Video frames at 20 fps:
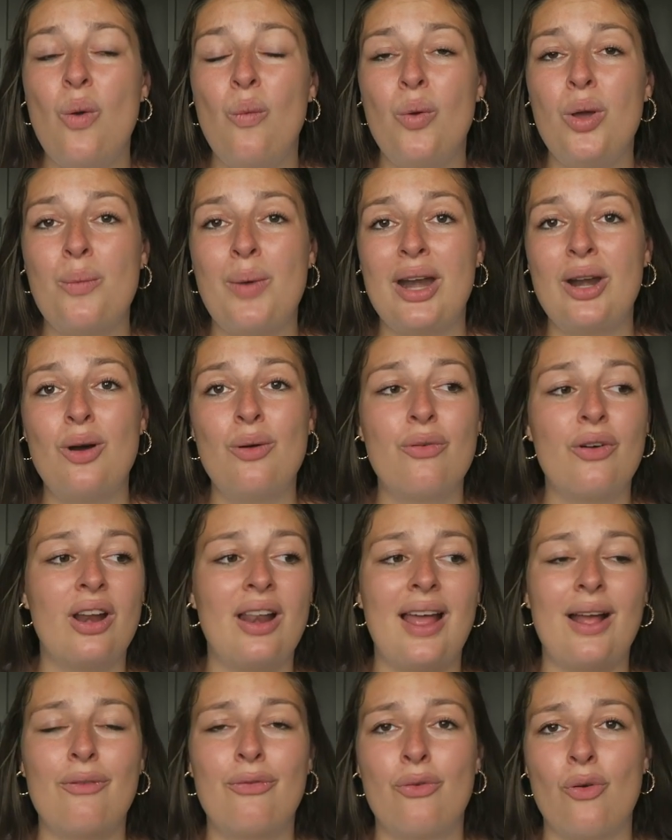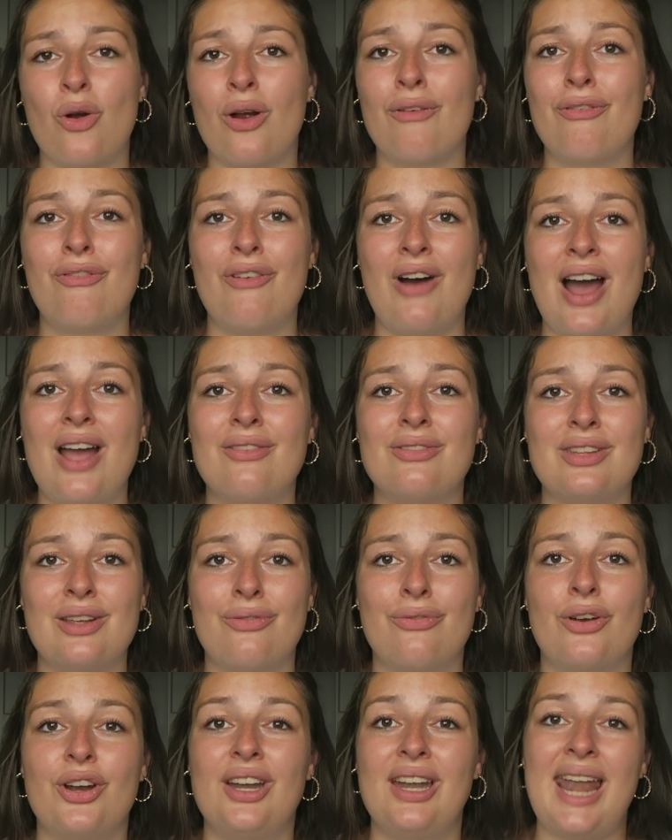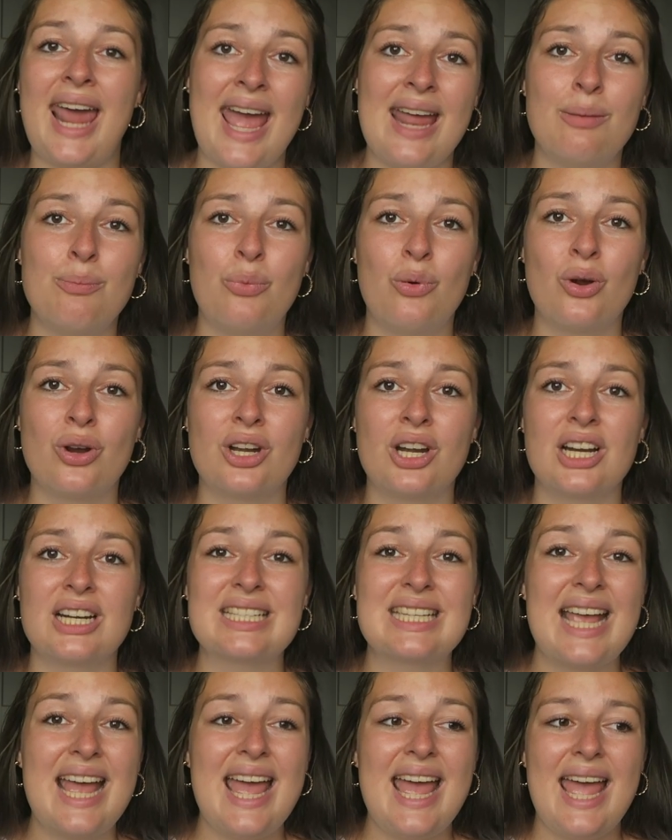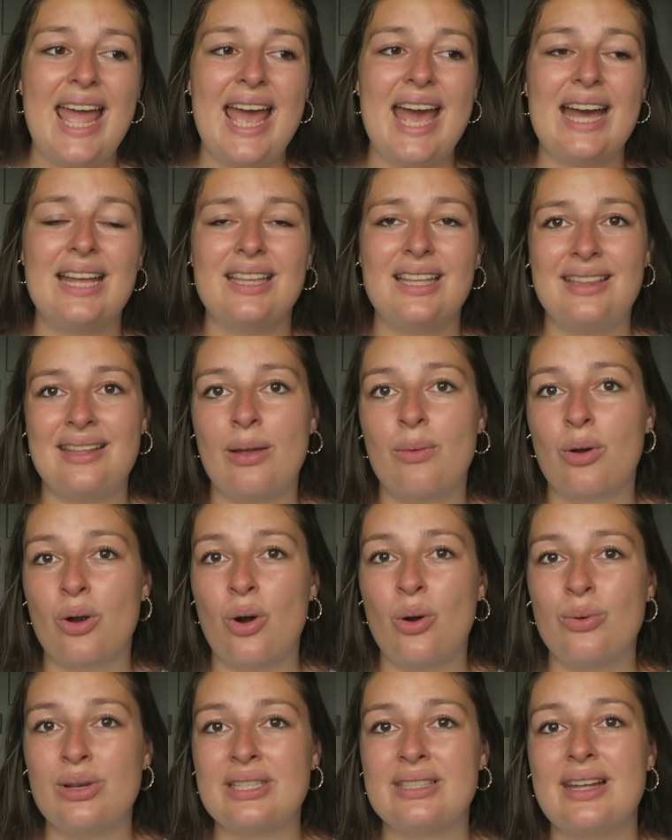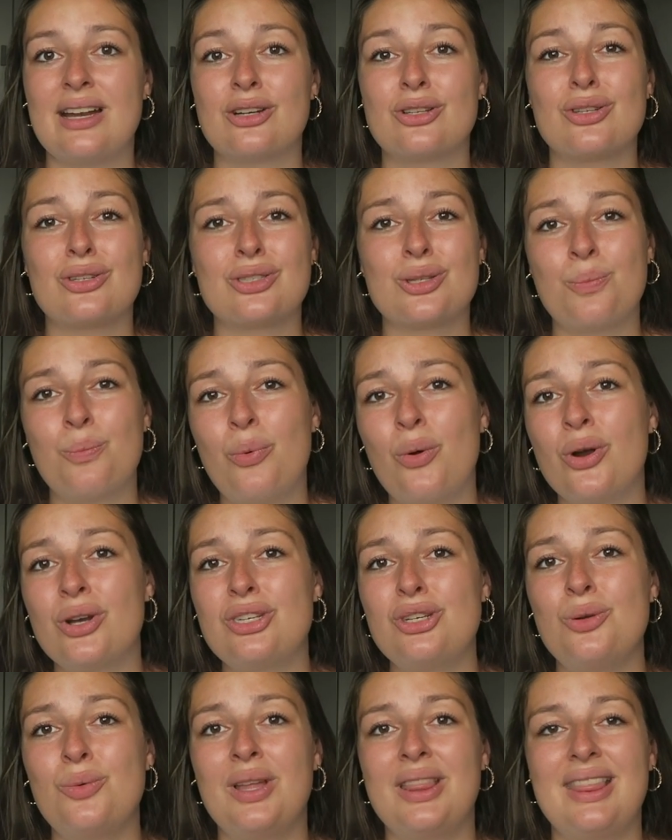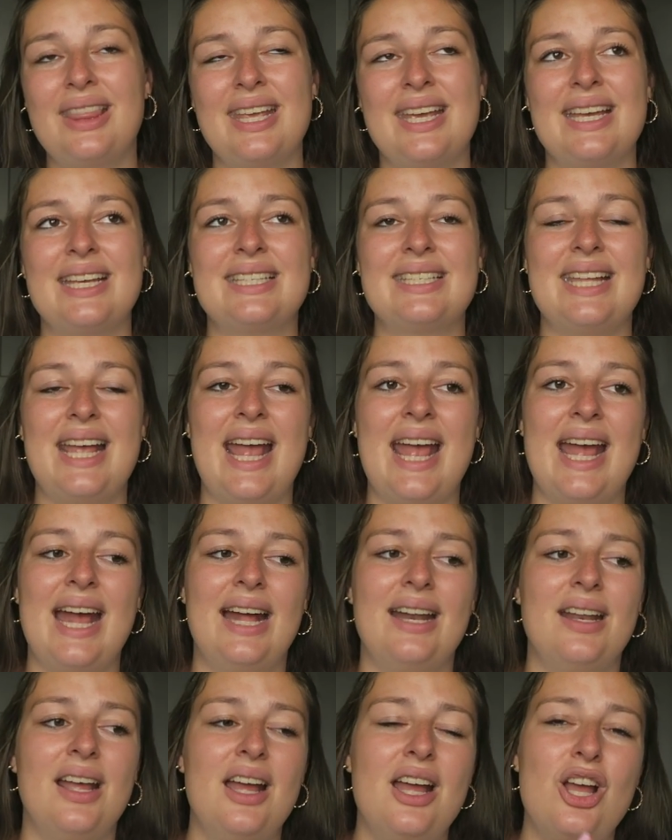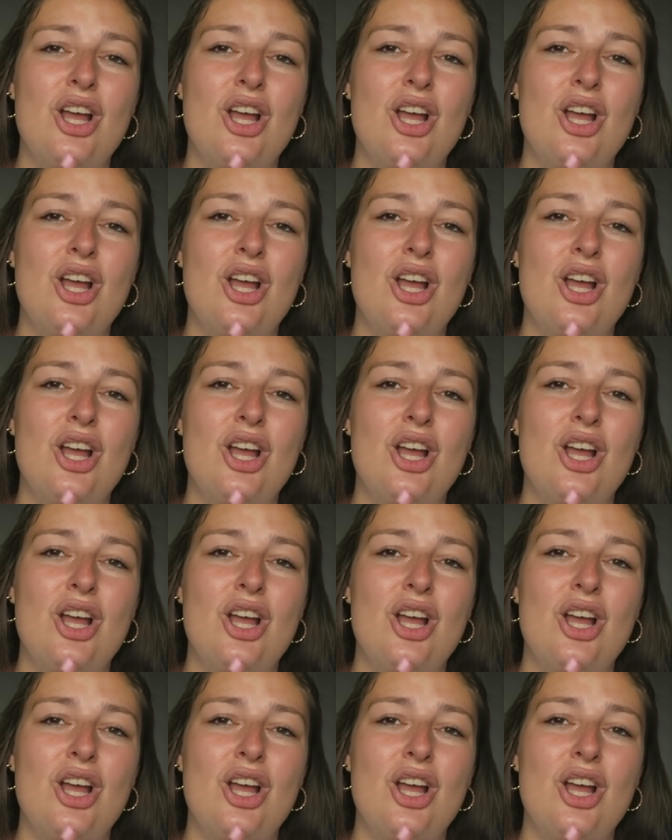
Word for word: We went over like four or five different land borders, and they were always there to support you with this, and